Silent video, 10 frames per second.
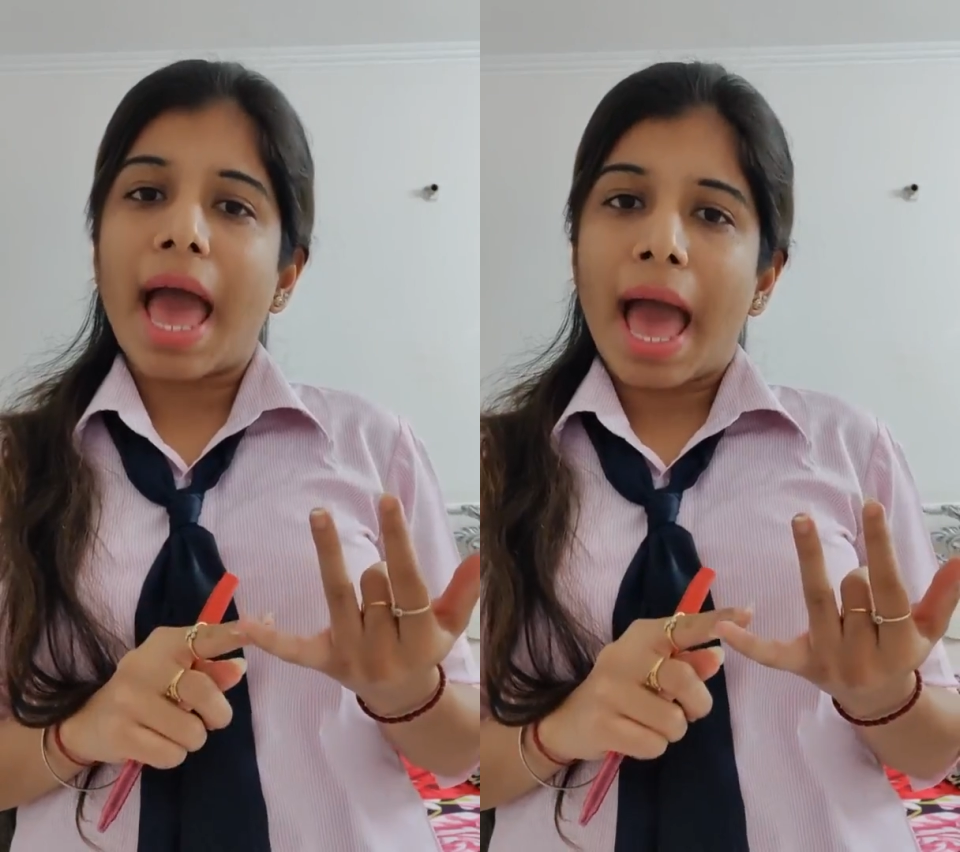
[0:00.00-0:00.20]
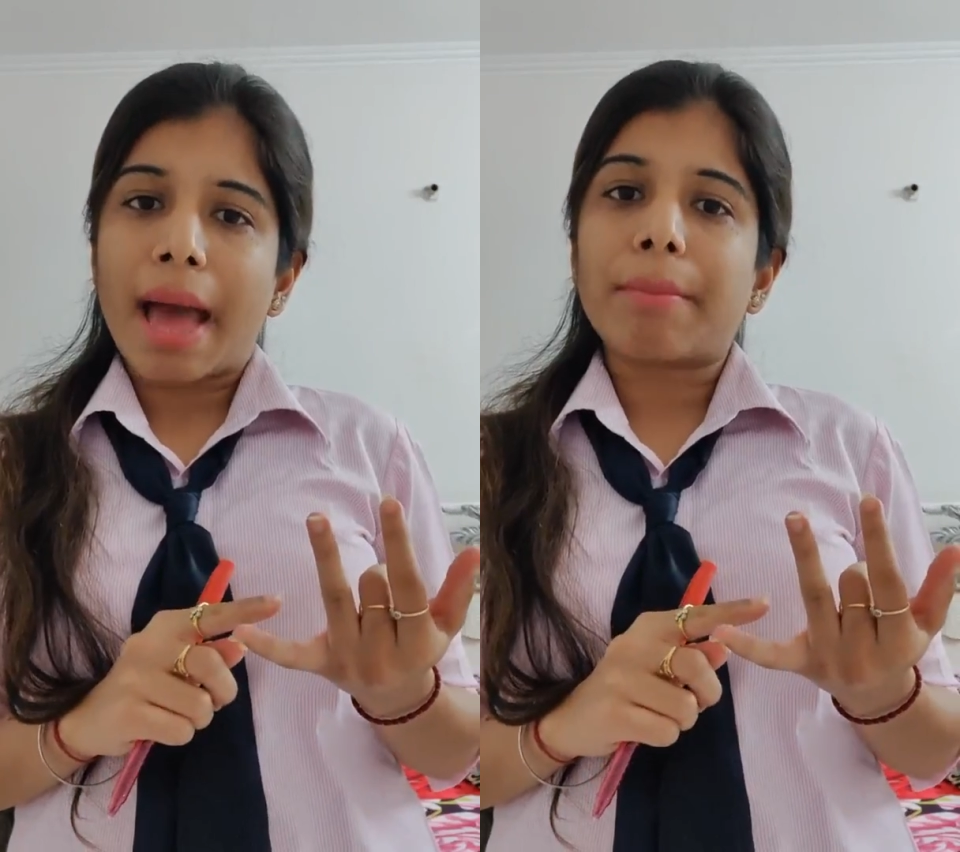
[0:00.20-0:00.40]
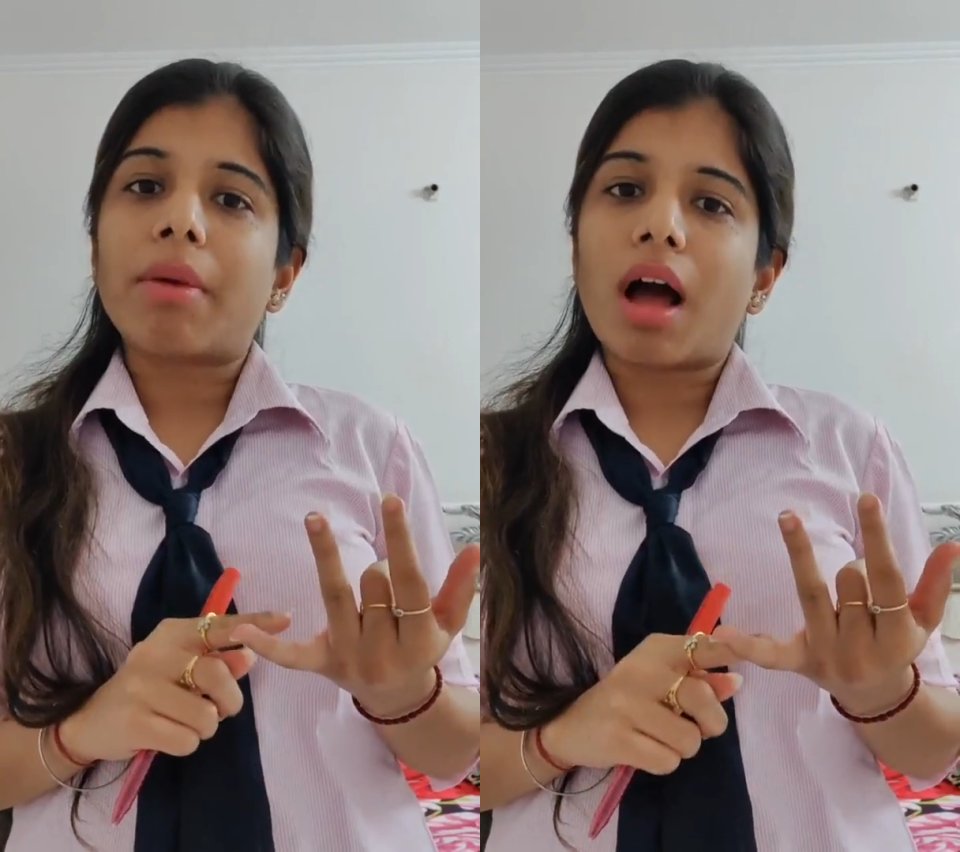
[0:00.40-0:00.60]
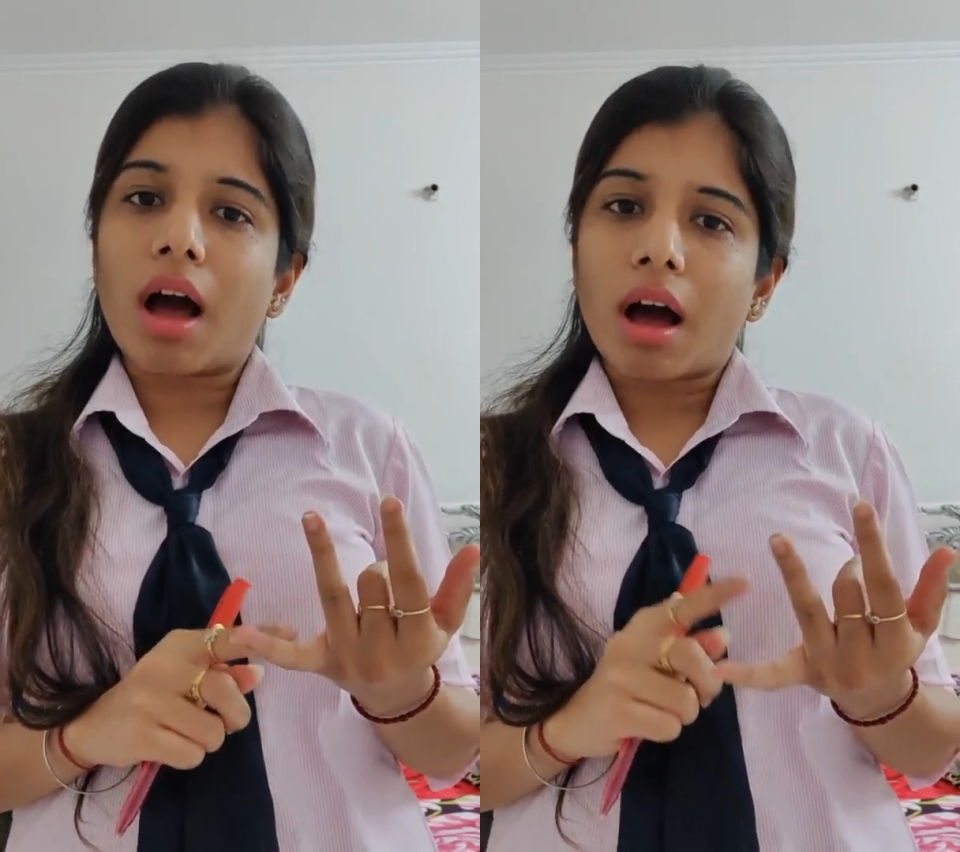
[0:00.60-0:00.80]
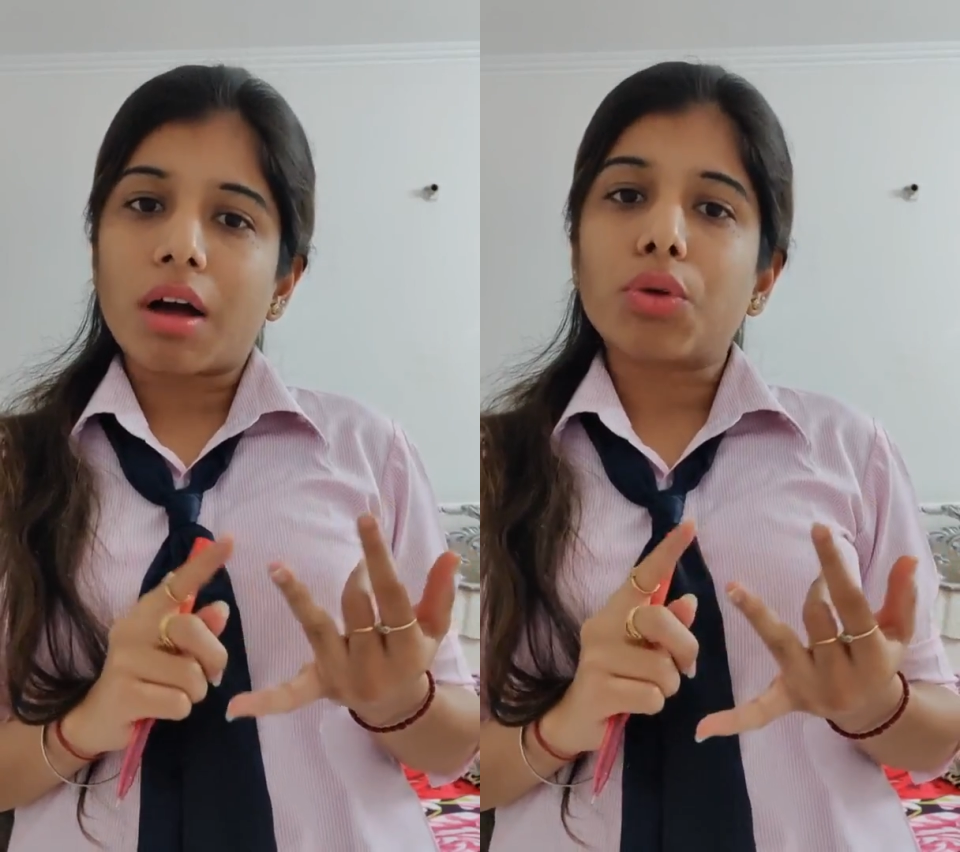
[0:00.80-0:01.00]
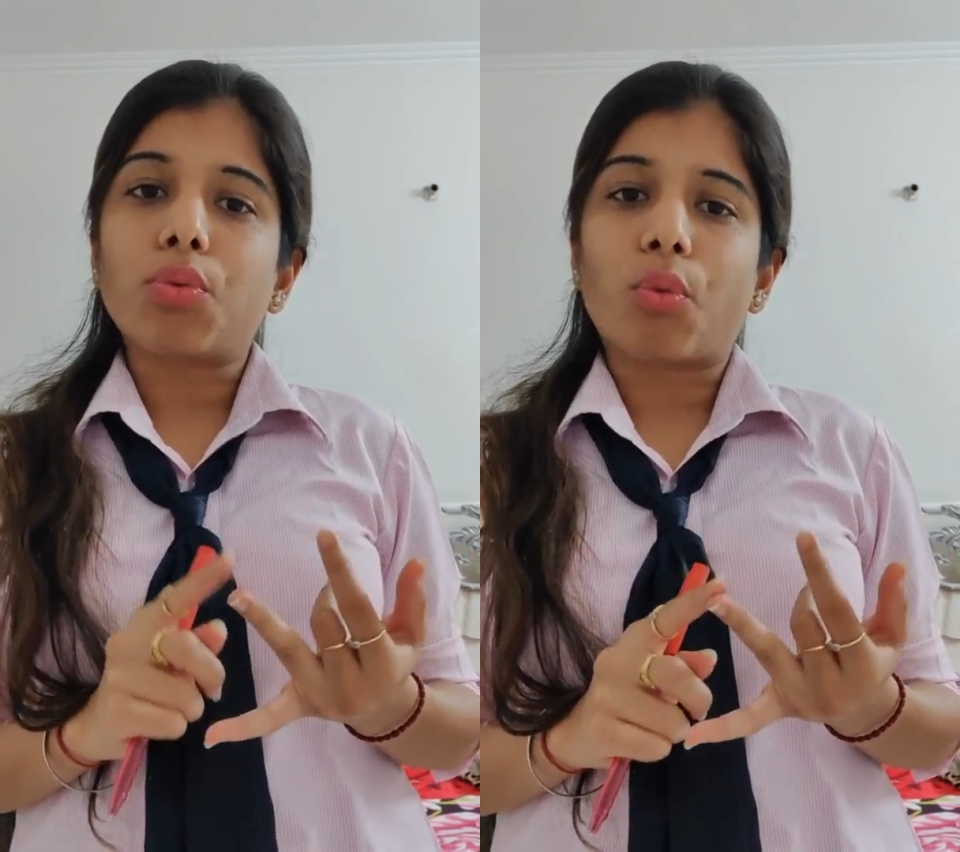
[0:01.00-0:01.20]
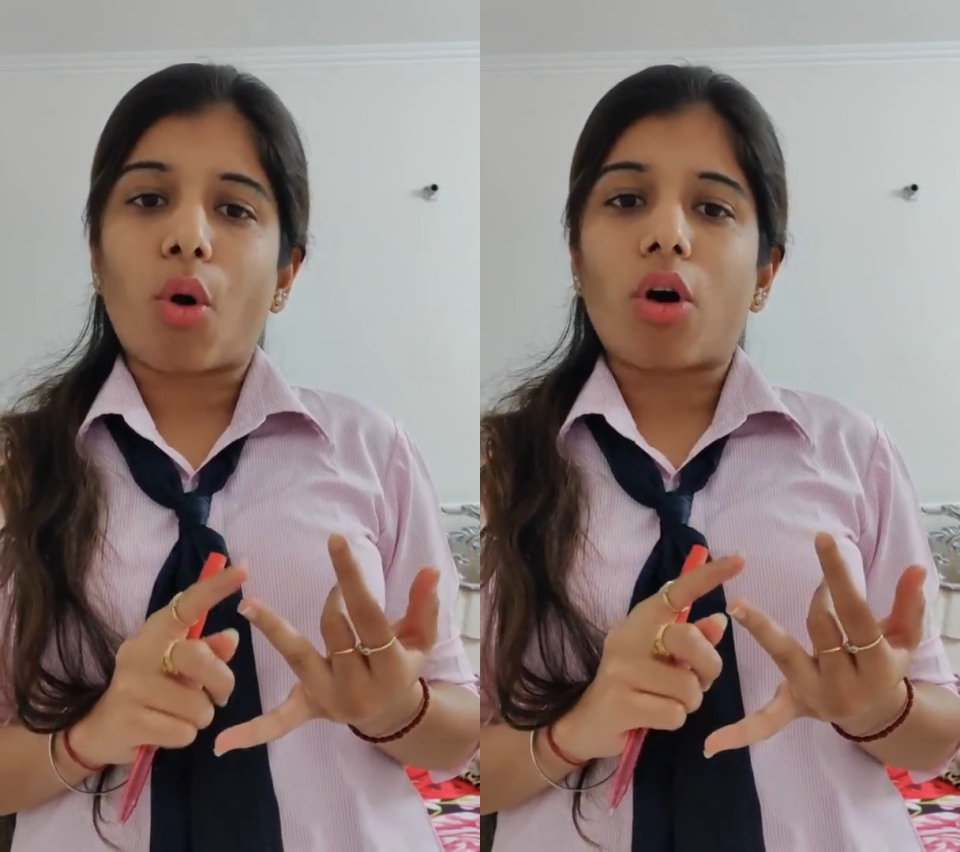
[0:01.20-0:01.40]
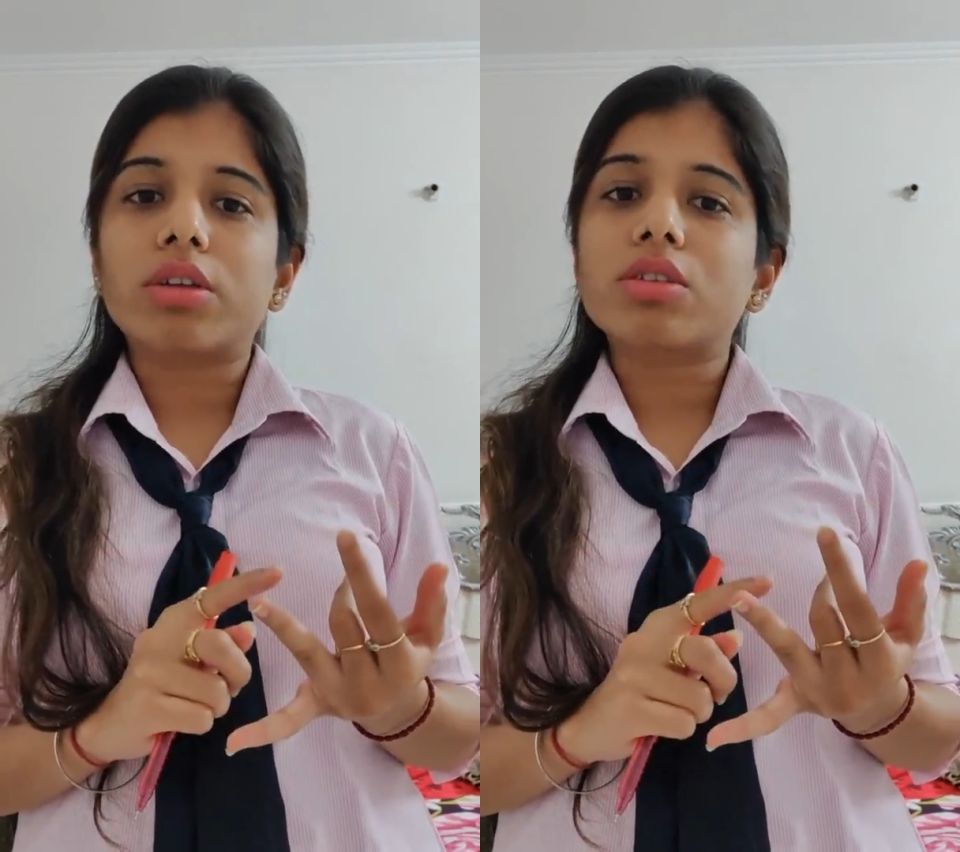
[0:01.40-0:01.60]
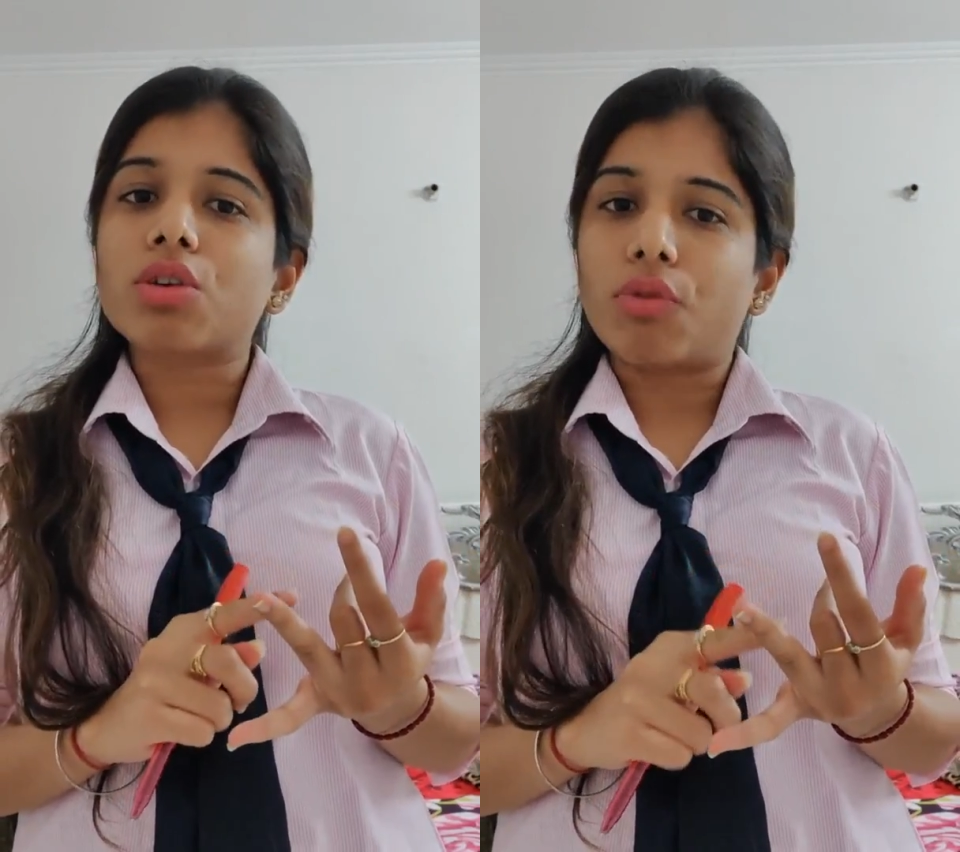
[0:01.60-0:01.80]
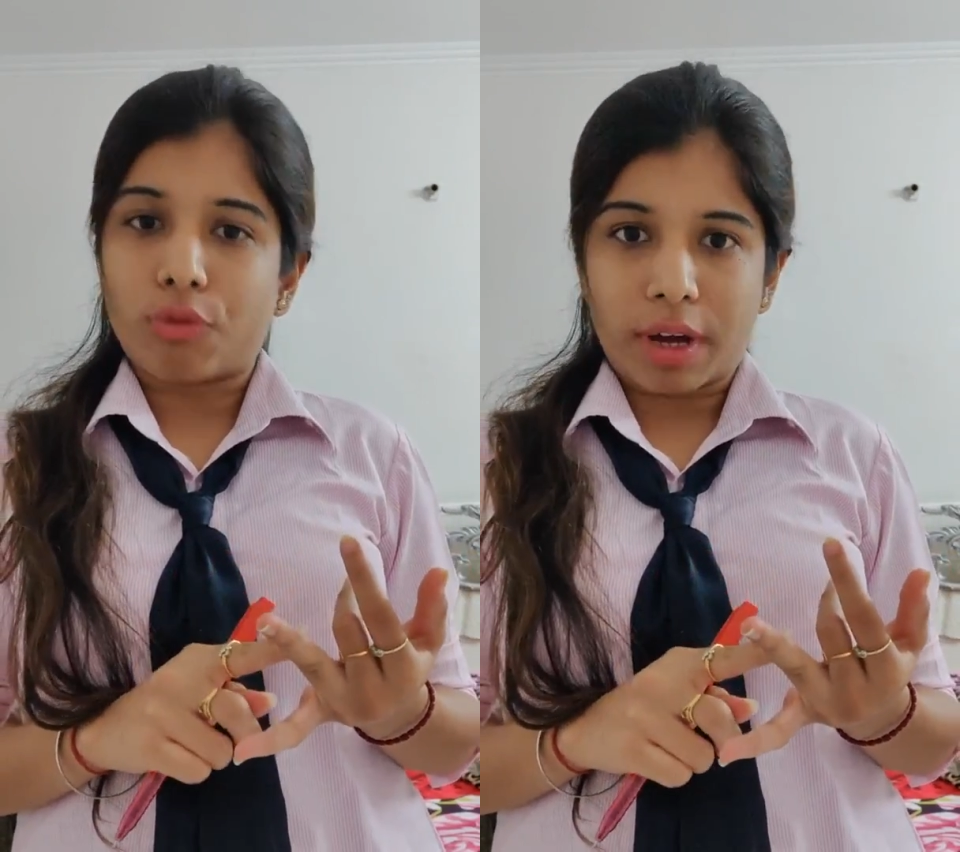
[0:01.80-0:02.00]
am, are,
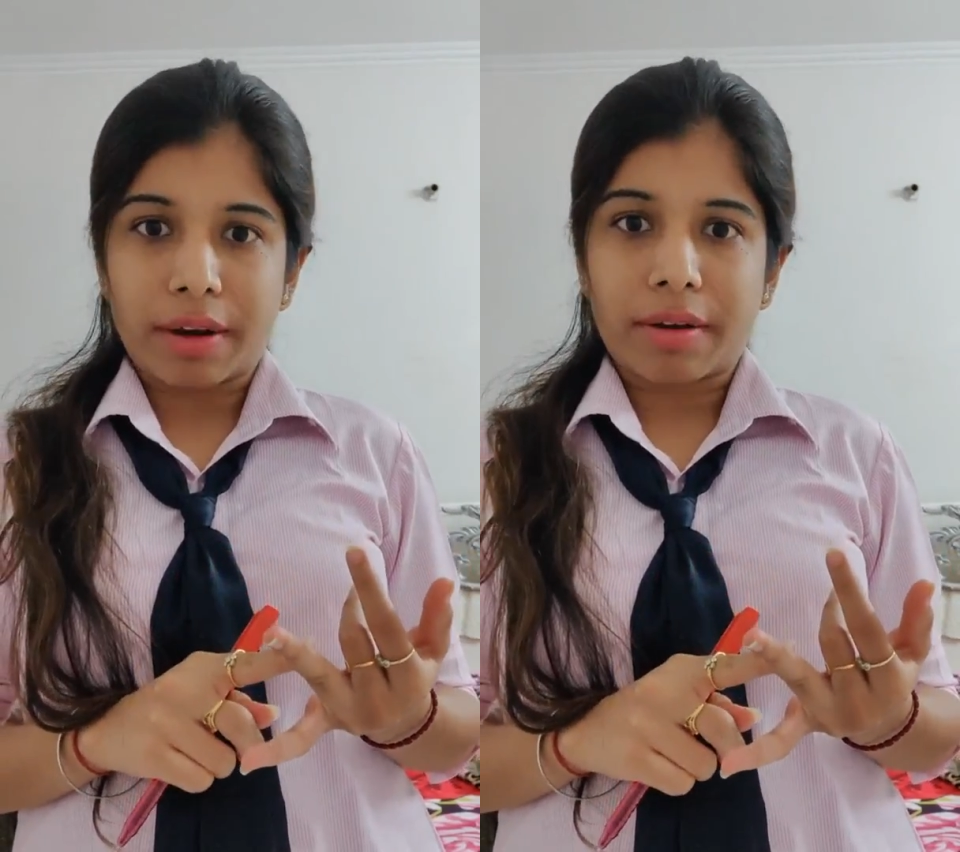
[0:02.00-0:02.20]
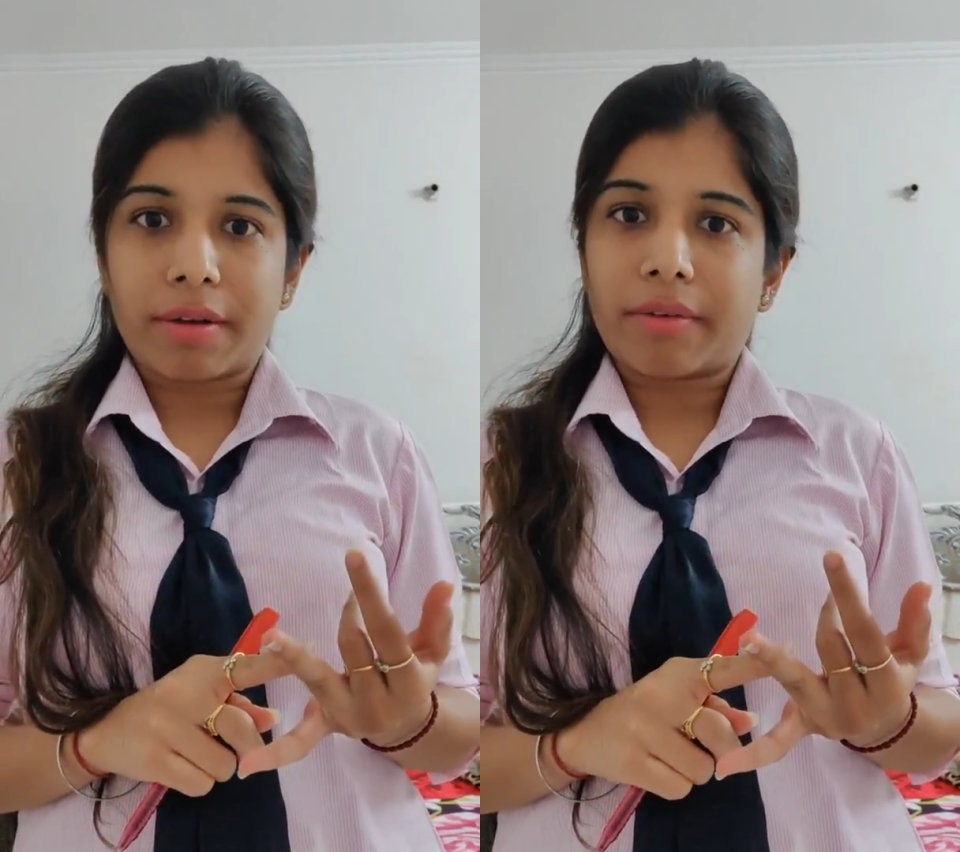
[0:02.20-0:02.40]
was, were,